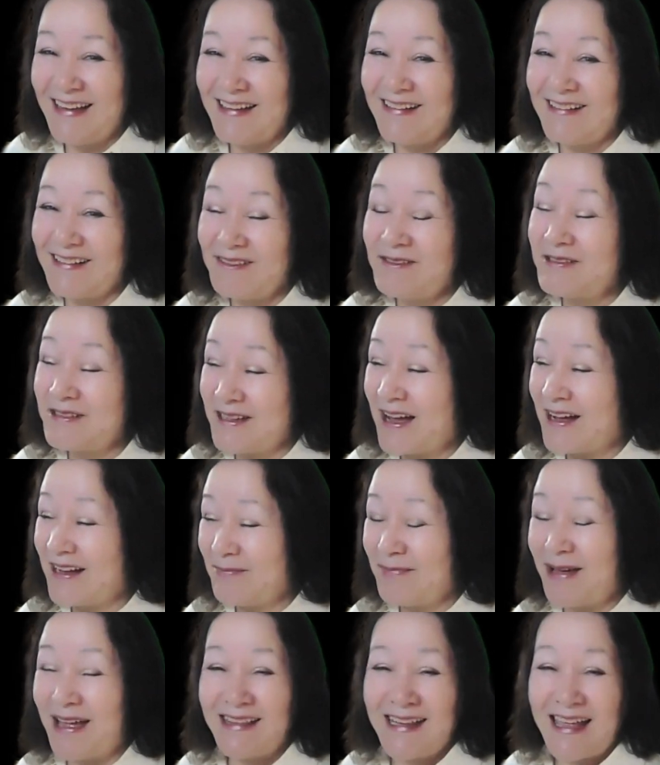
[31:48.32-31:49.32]
We will talk
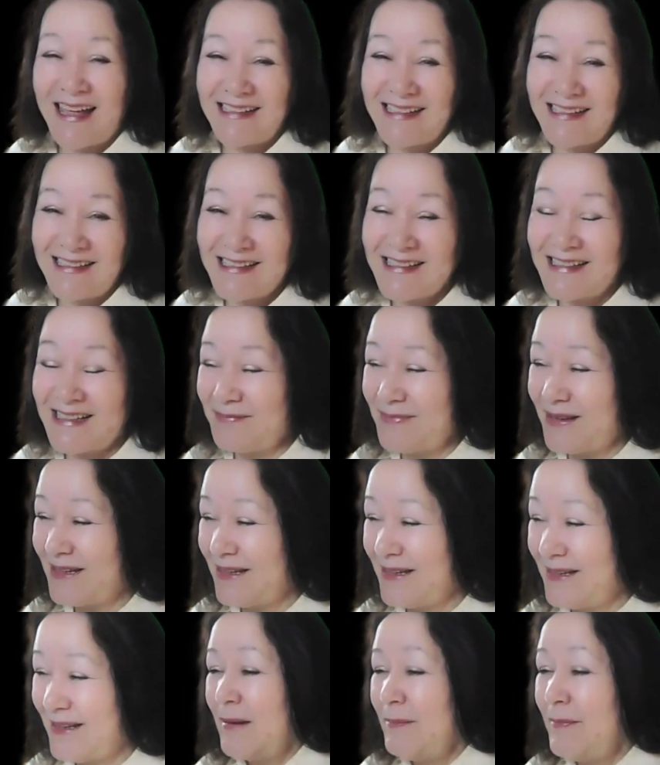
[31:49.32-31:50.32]
about that in just a
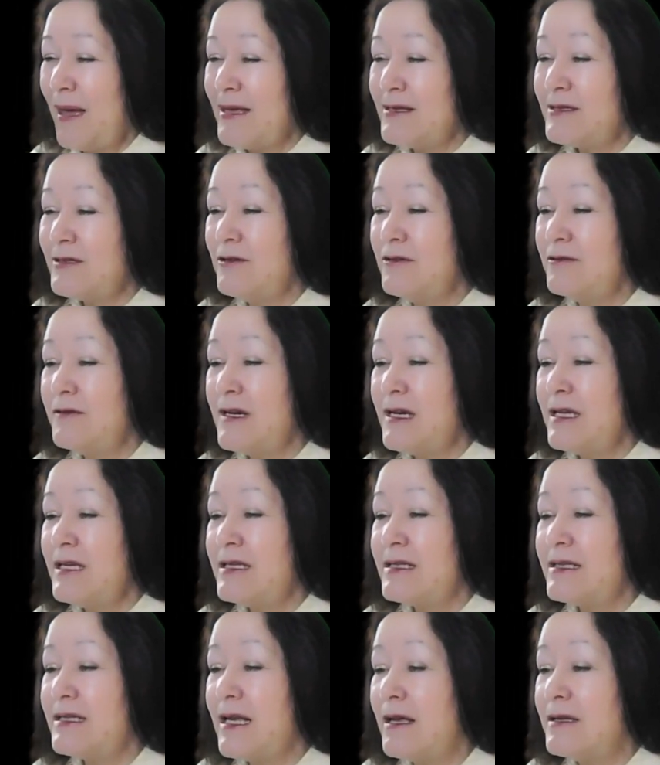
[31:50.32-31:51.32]
minute. The Passover
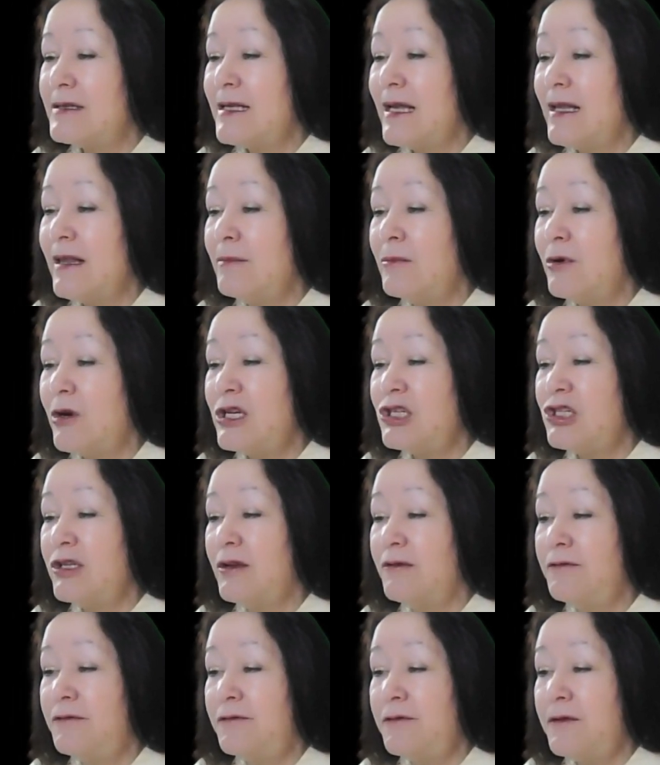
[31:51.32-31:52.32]
is a celebration
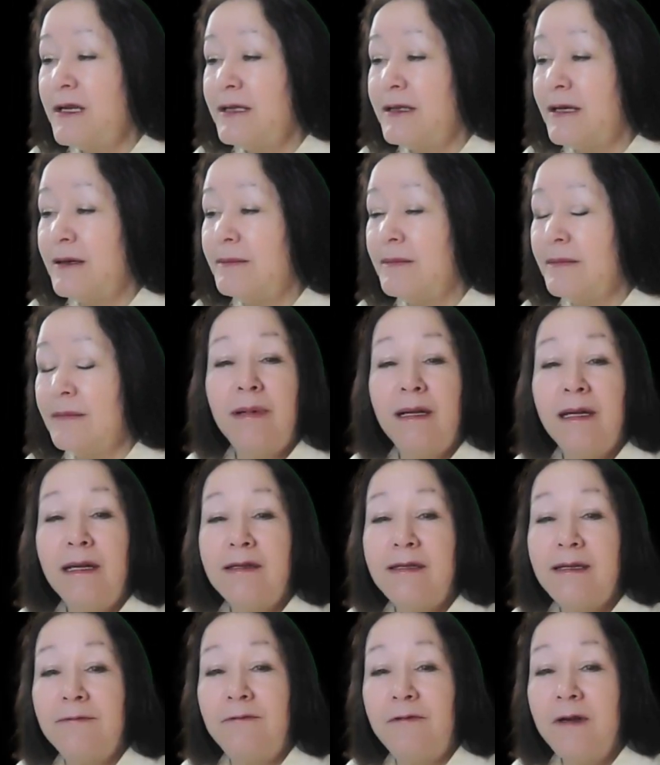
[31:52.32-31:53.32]
of freedom, but
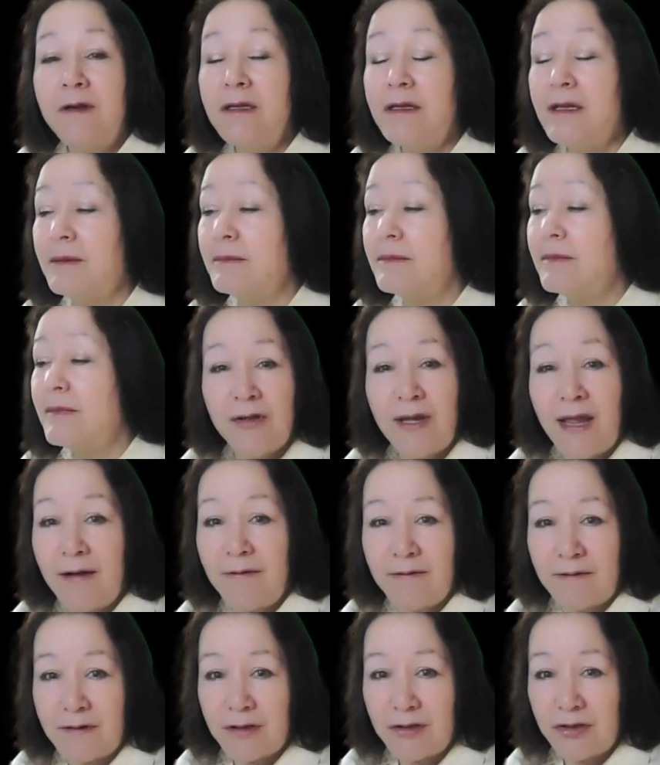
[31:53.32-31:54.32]
it's a freedom
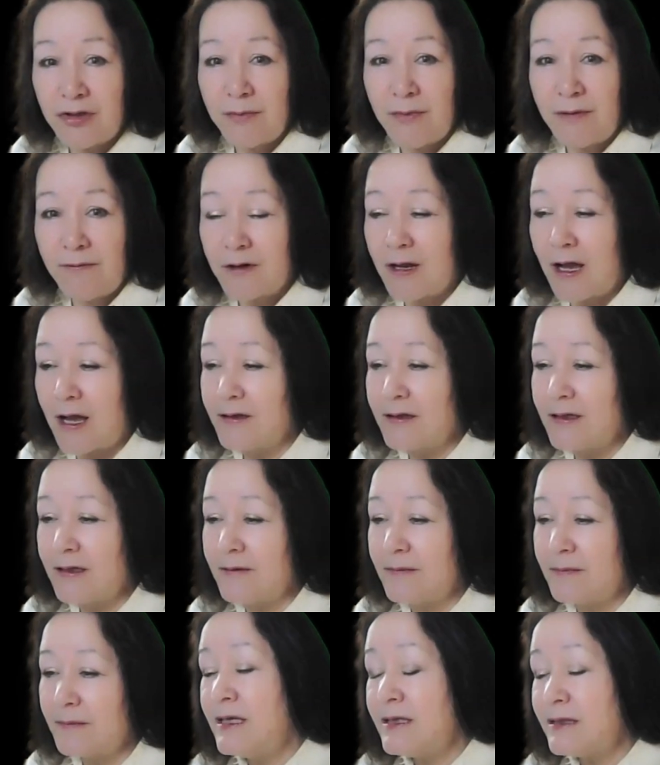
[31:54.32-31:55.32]
never to be
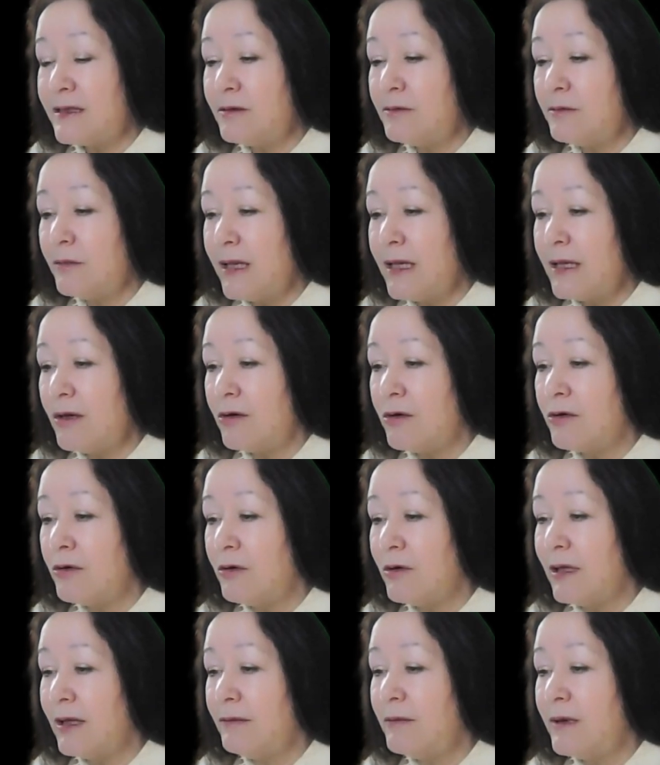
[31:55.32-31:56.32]
forgotten. Easter week or
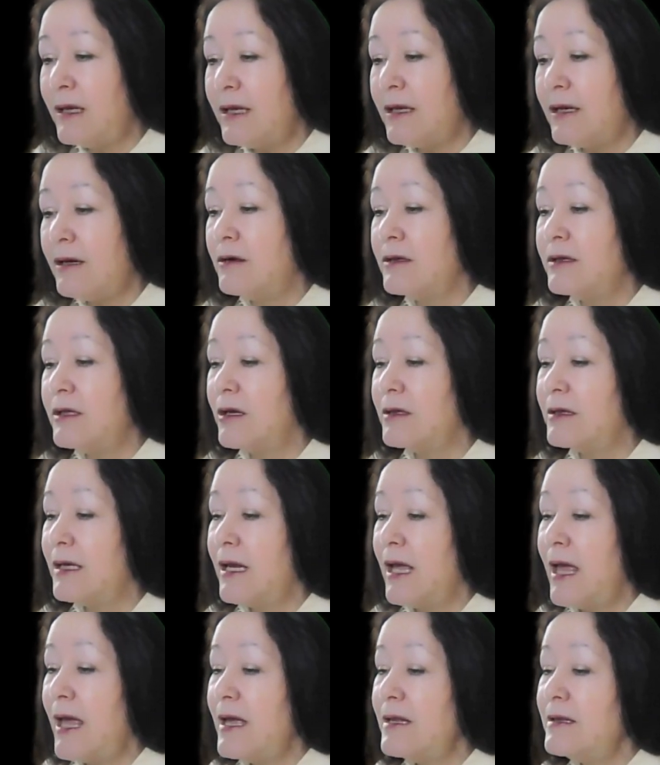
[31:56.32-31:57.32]
Holy Week, on the other
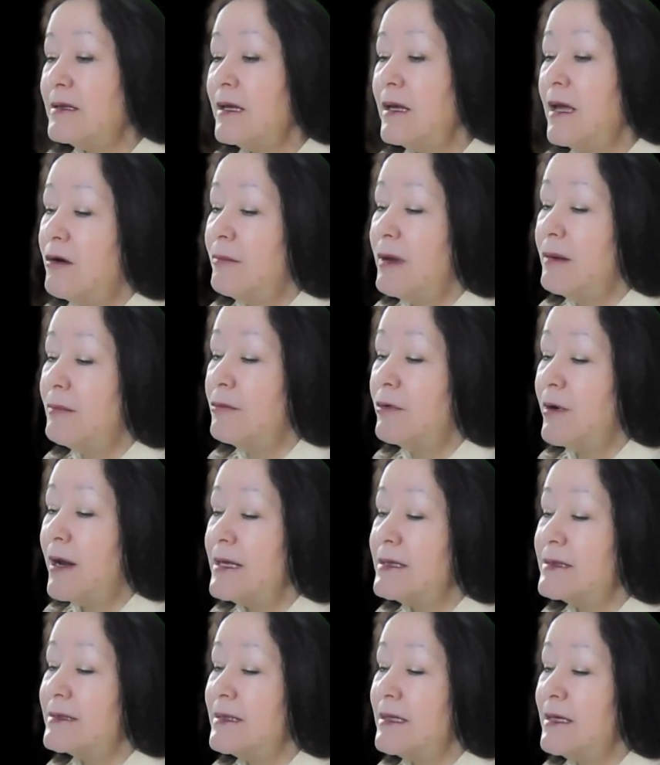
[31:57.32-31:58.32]
hand,
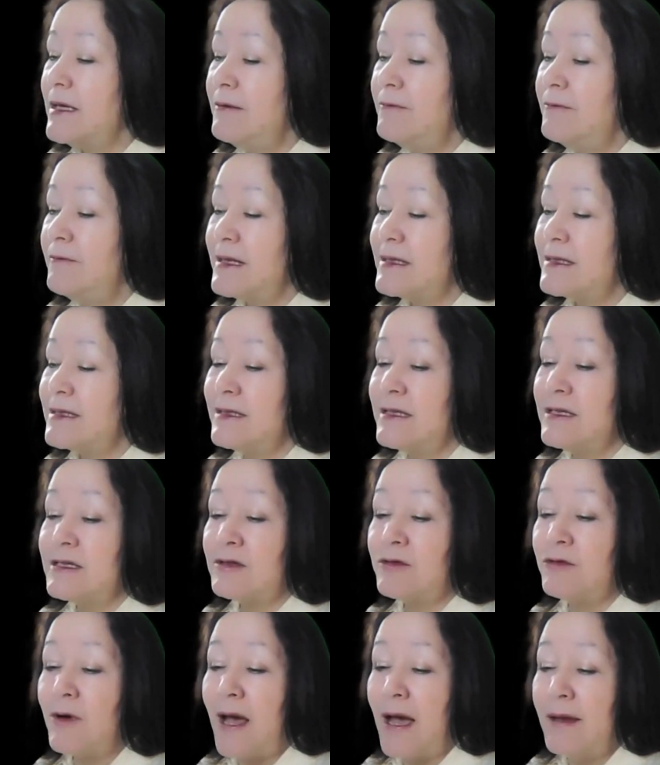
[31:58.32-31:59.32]
commemorates the events
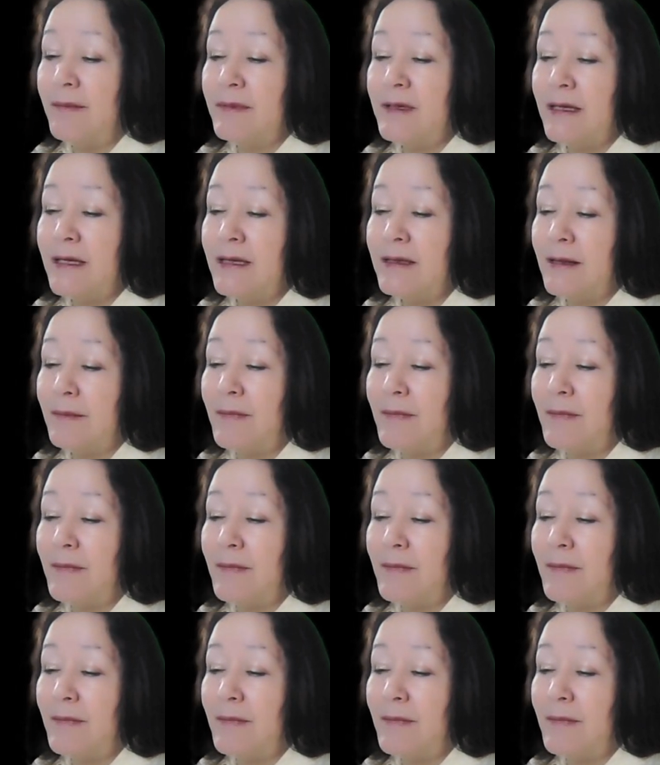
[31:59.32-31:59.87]
described in the